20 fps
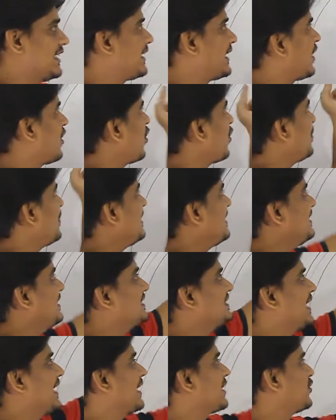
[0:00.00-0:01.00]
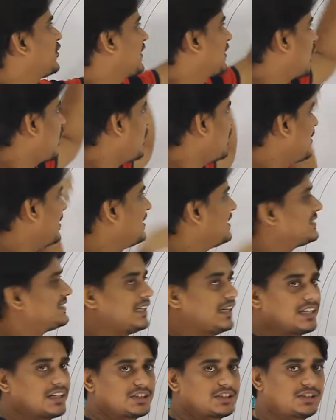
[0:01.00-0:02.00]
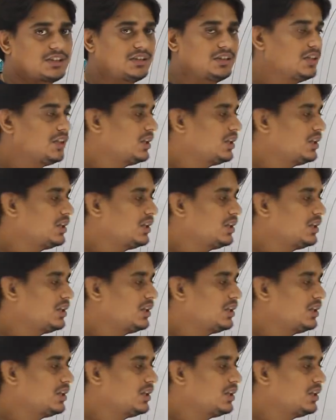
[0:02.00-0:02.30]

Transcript: it cannot be in this direction, it cannot be in this direction.